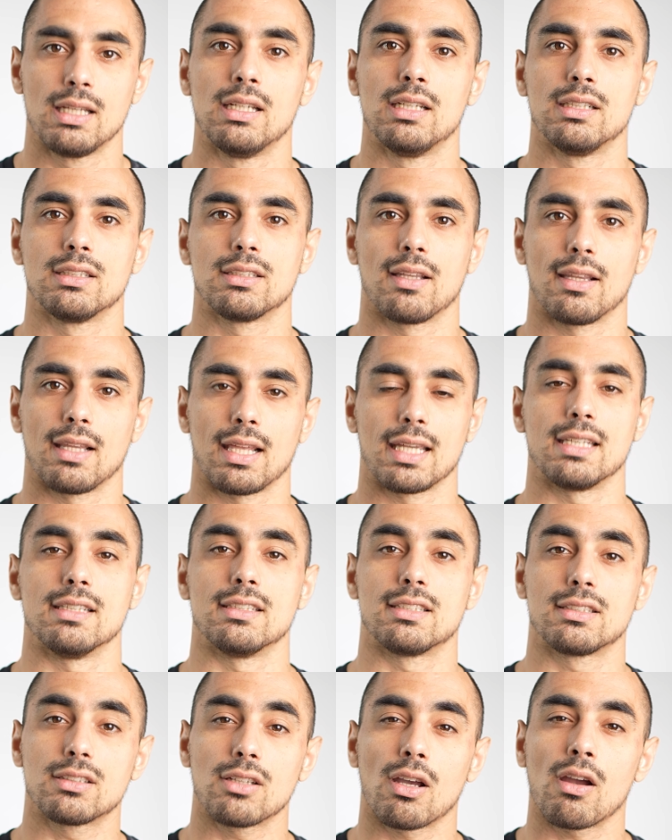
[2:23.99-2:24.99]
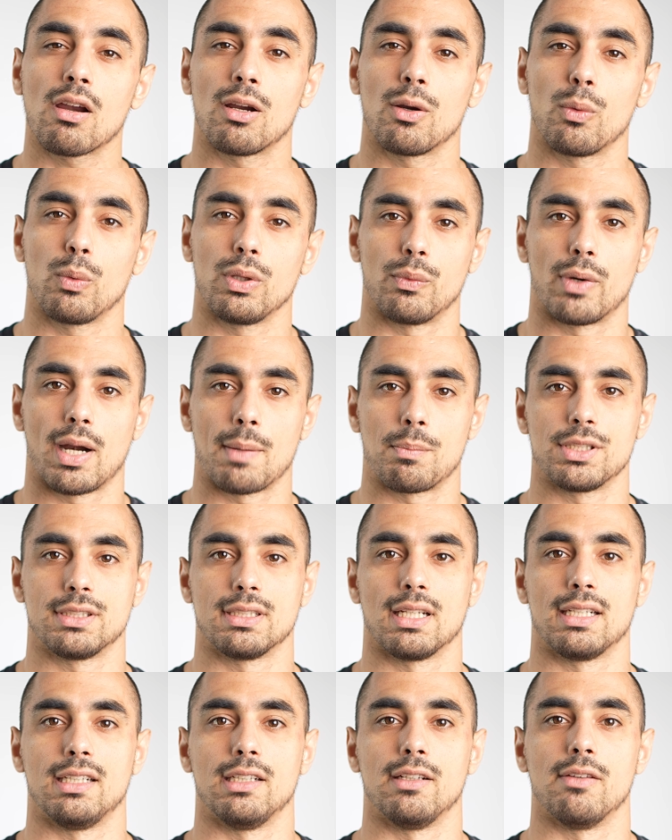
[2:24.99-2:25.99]
so they can start with
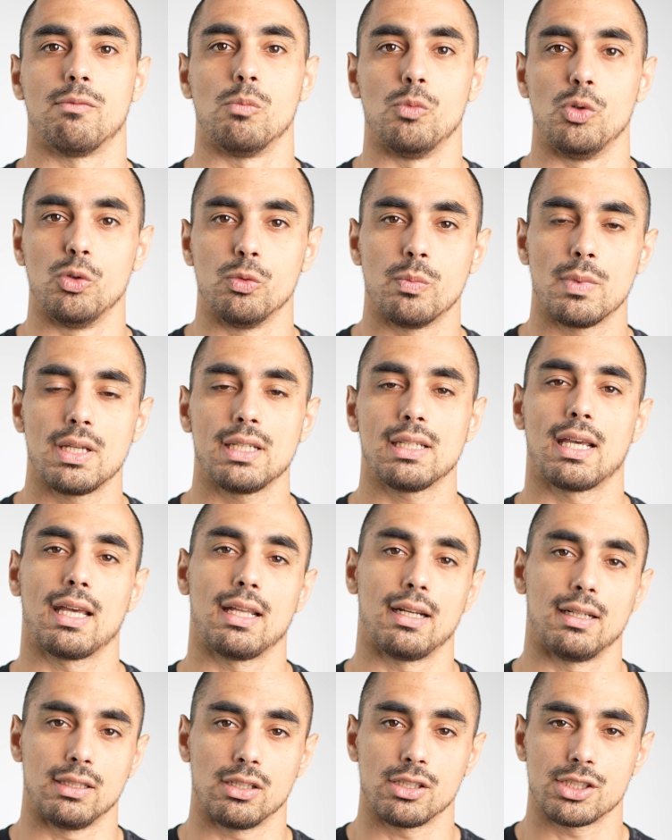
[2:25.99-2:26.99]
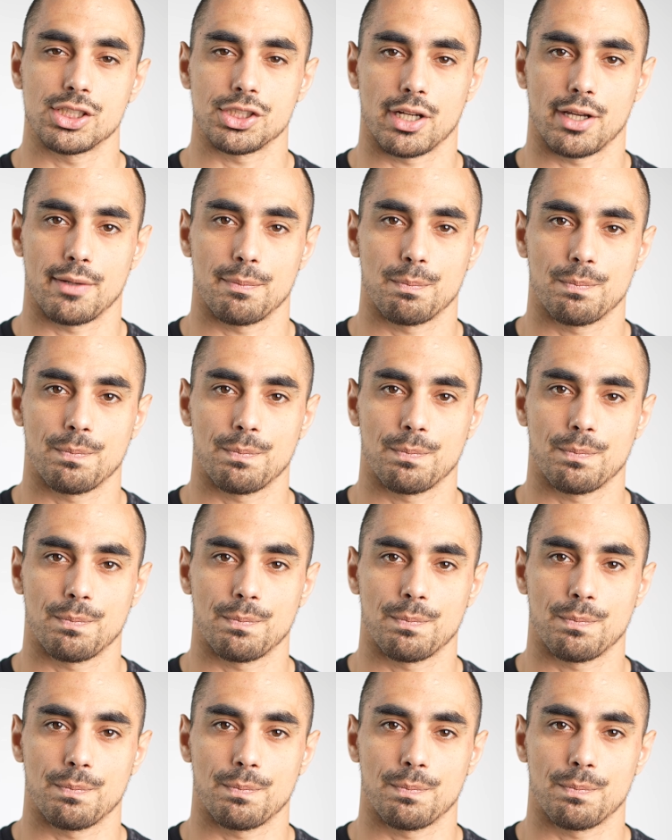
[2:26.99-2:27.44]
representative movement and inertia.